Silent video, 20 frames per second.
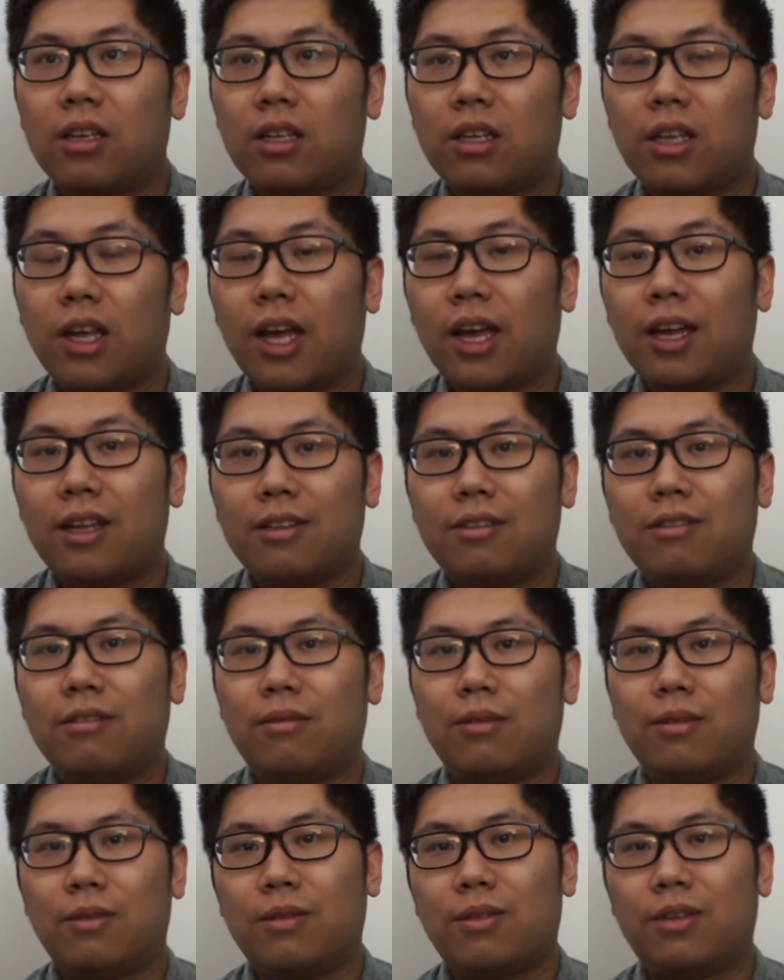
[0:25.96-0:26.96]

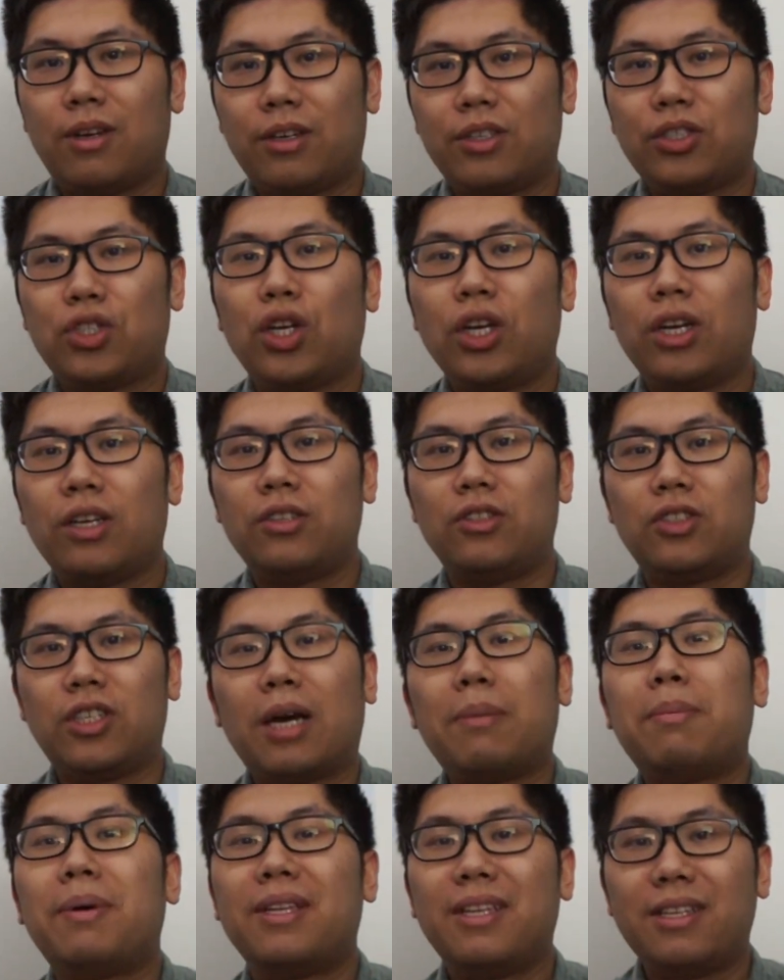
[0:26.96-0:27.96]
and there's
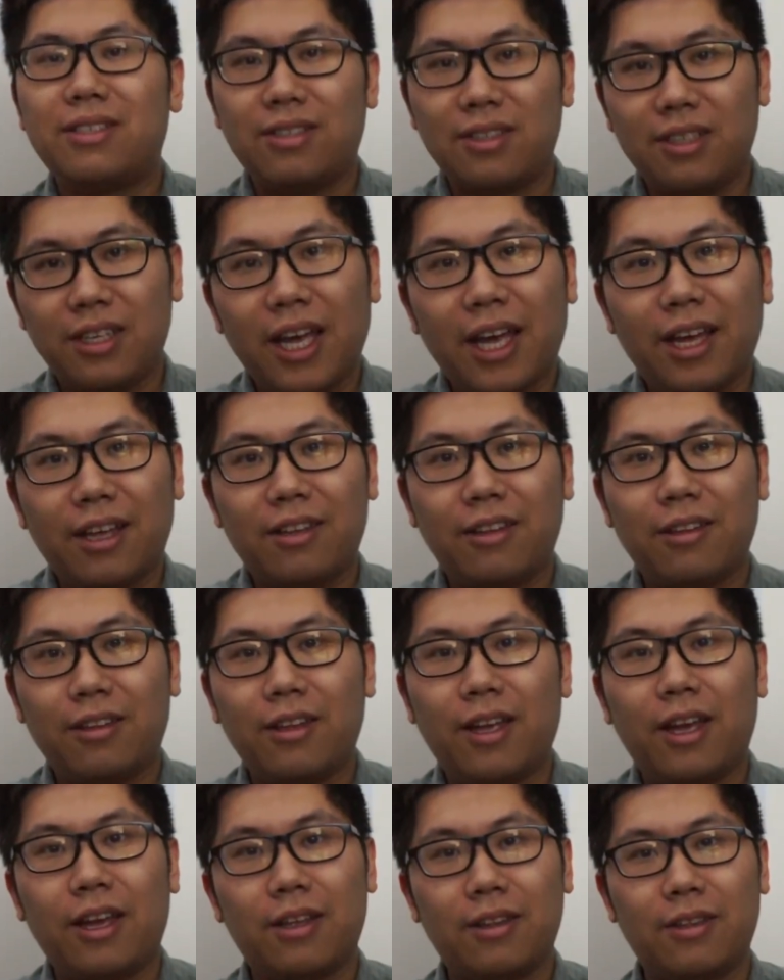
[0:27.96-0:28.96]
Japanese yen
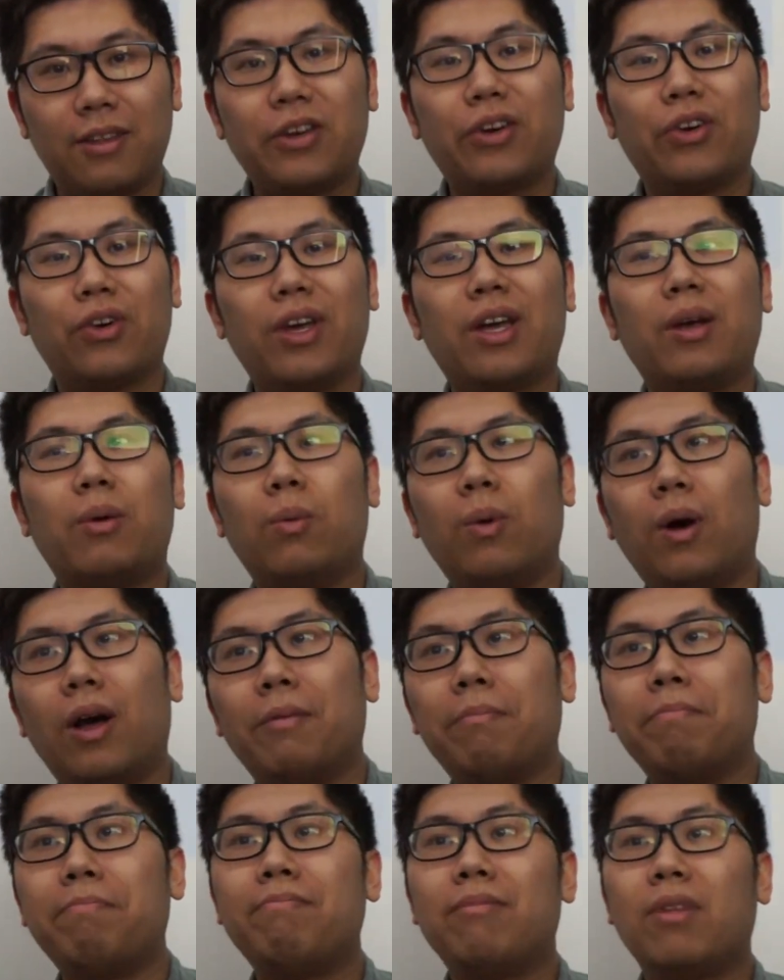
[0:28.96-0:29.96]
and Korean
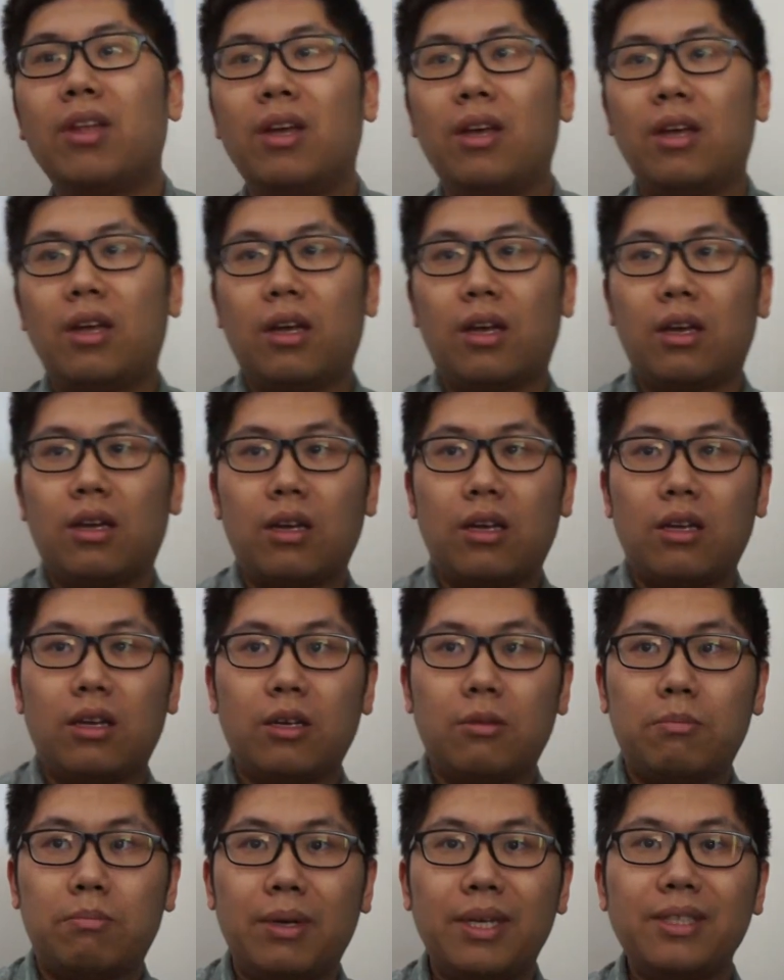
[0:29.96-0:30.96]
won.
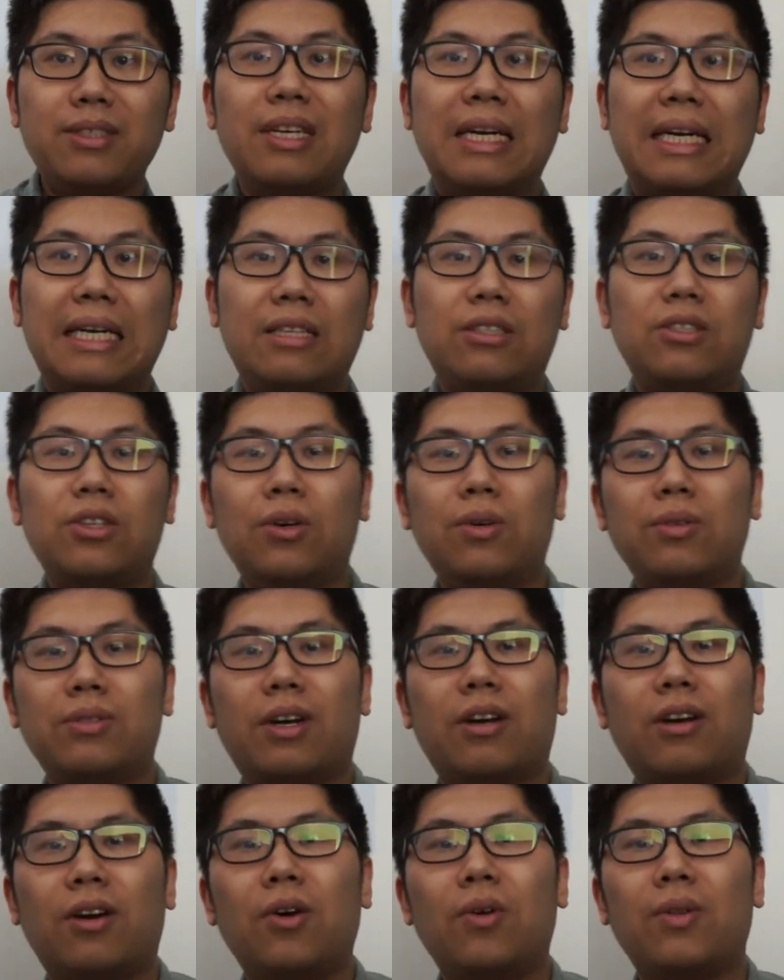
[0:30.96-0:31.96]
Basically, those
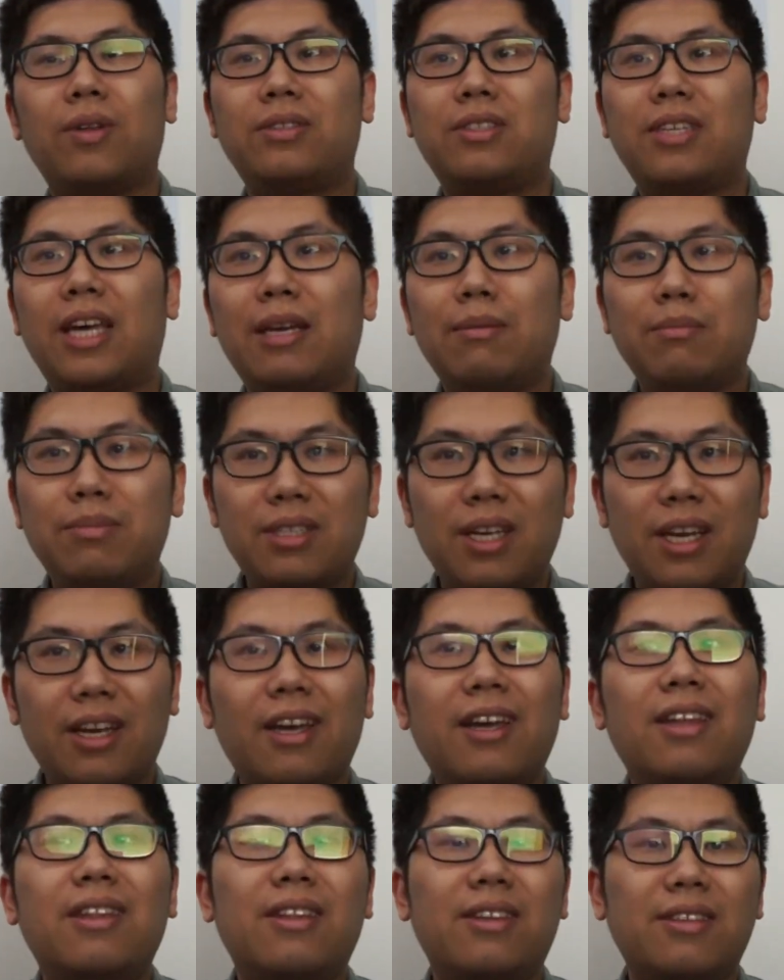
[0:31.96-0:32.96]
are all the same thing
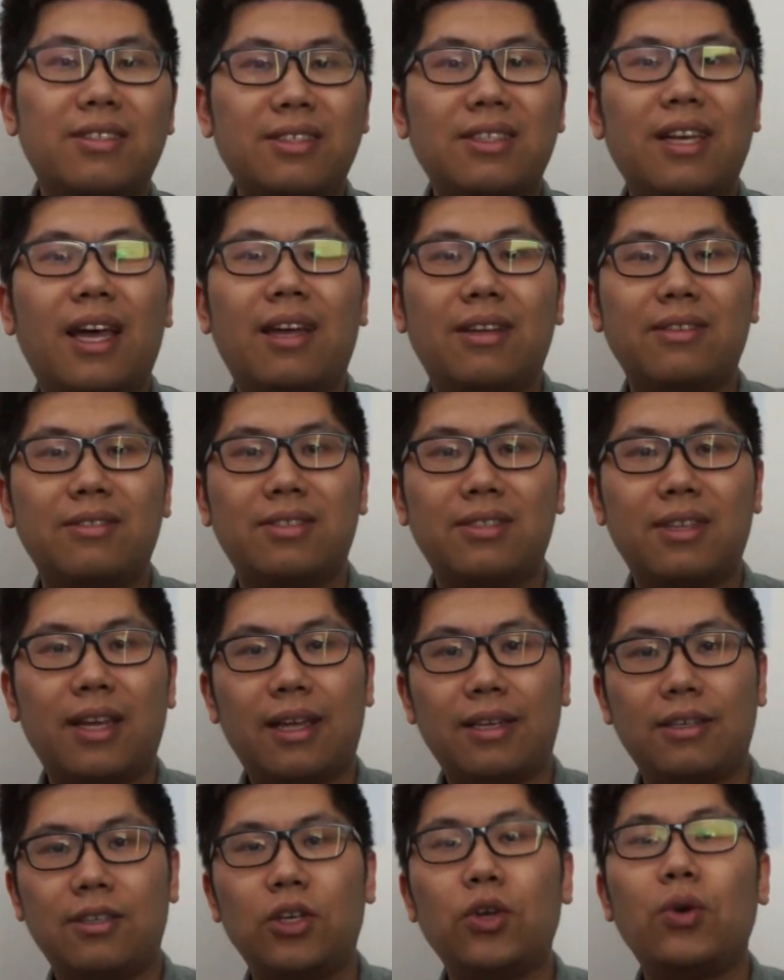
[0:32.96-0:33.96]
in the sense
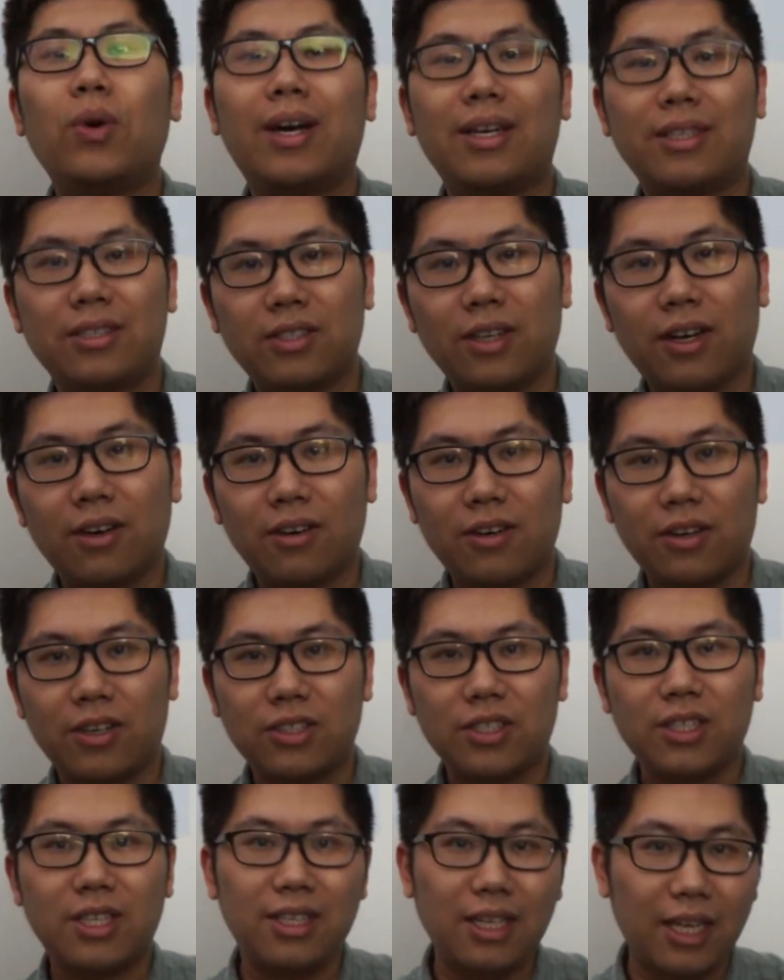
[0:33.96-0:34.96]
that US dollars,
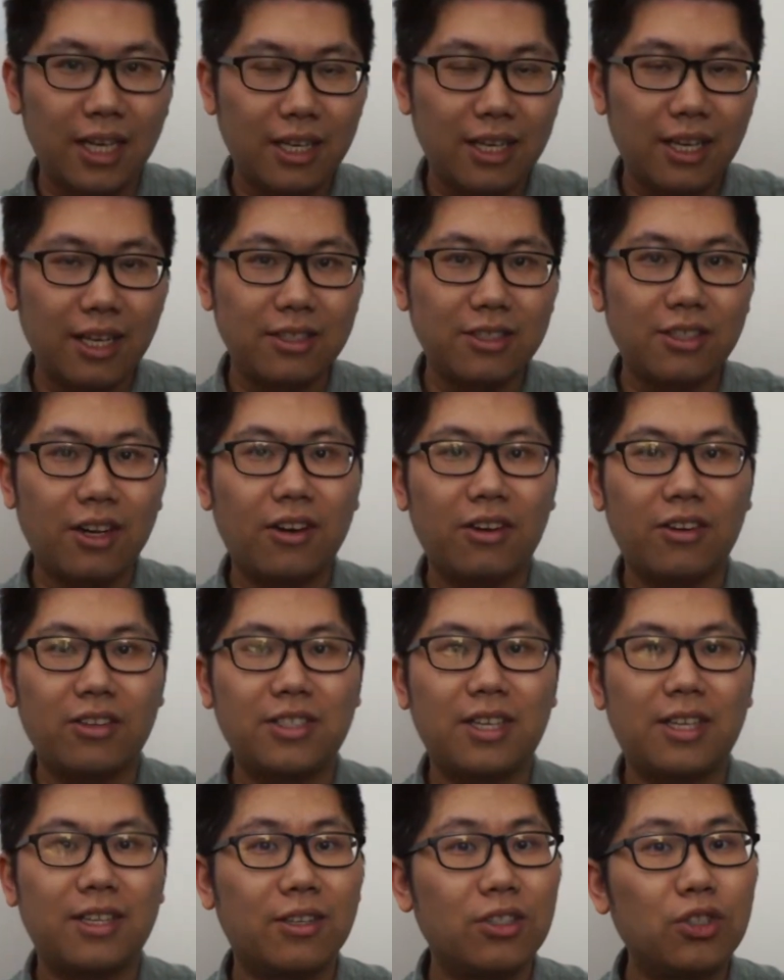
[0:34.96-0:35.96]
Canadian dollars,
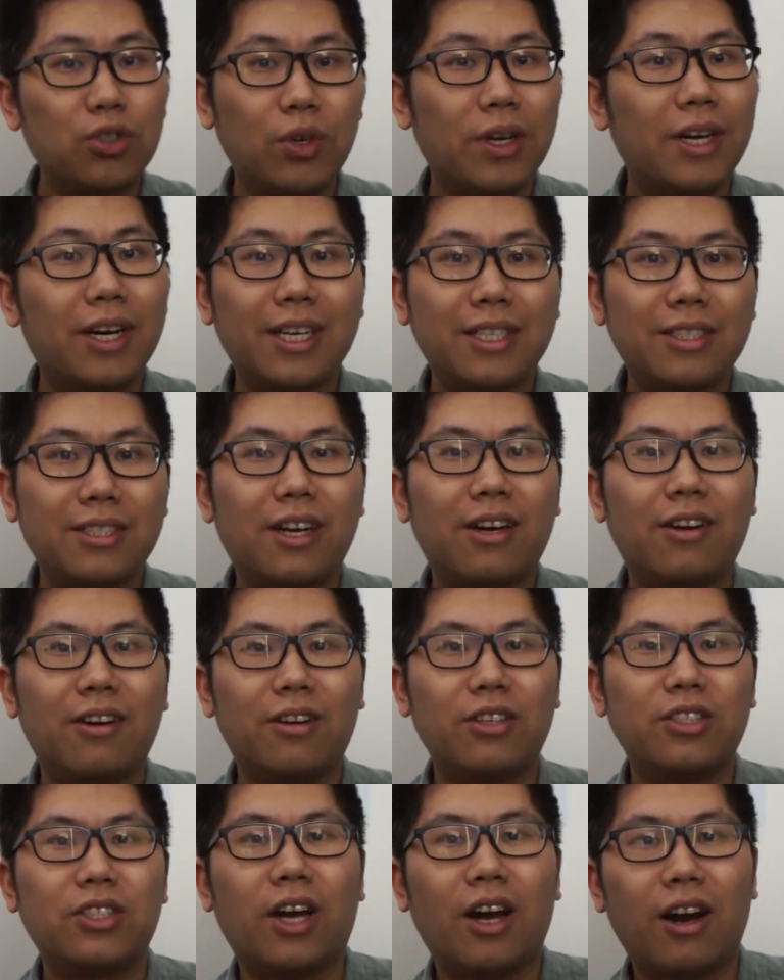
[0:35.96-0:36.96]
and Australian
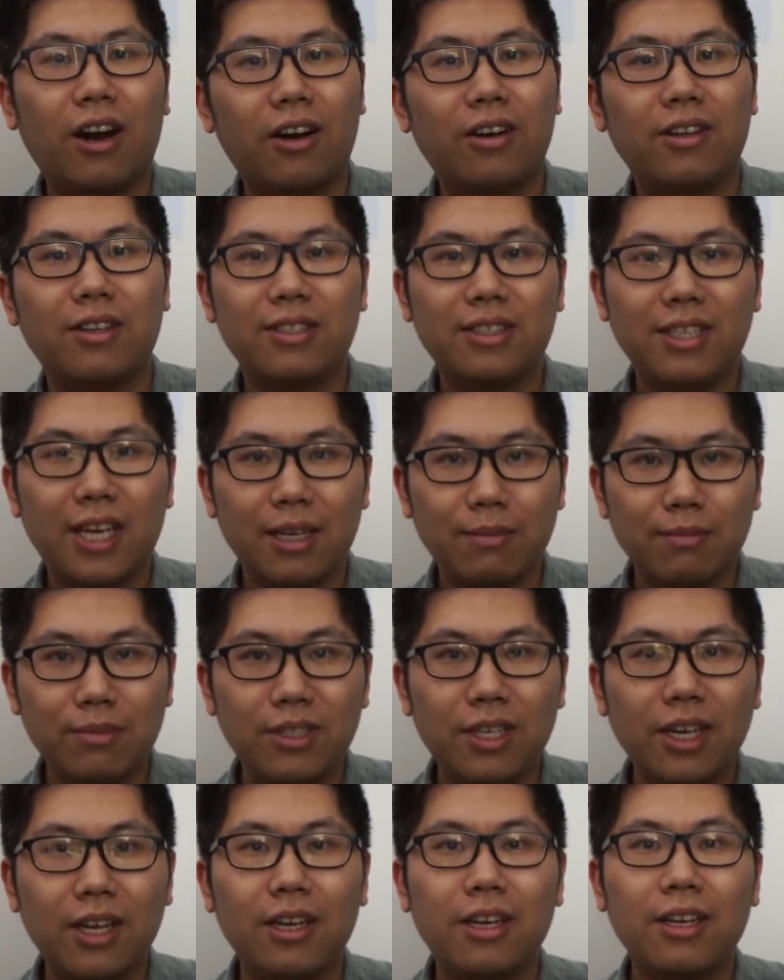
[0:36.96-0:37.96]
dollars are the same
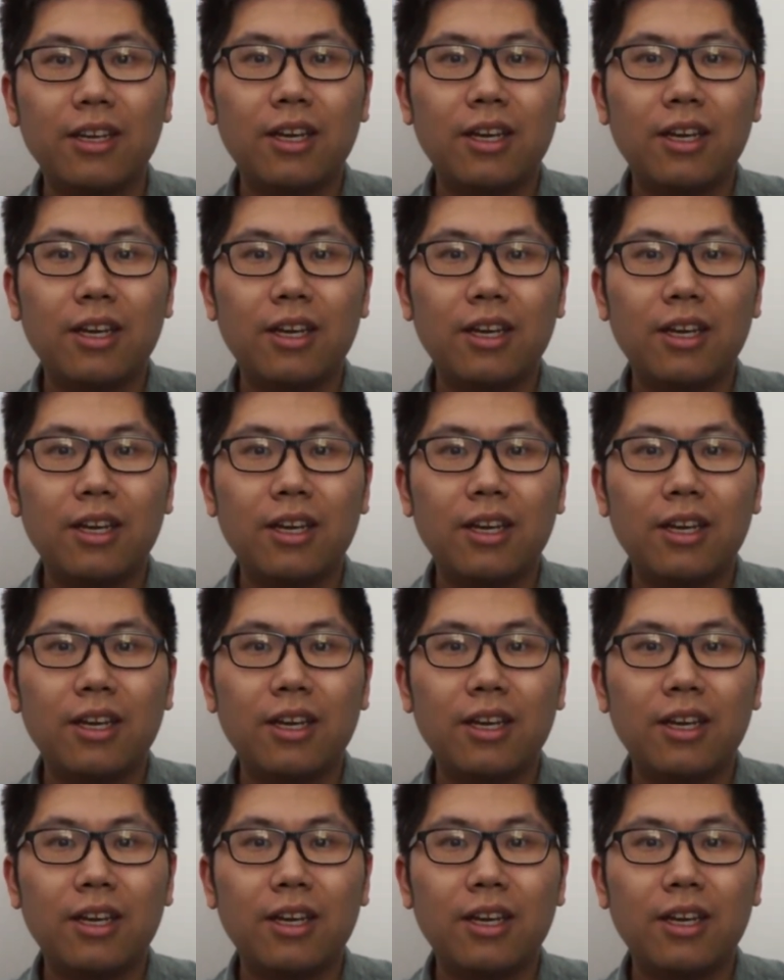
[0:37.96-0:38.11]
thing.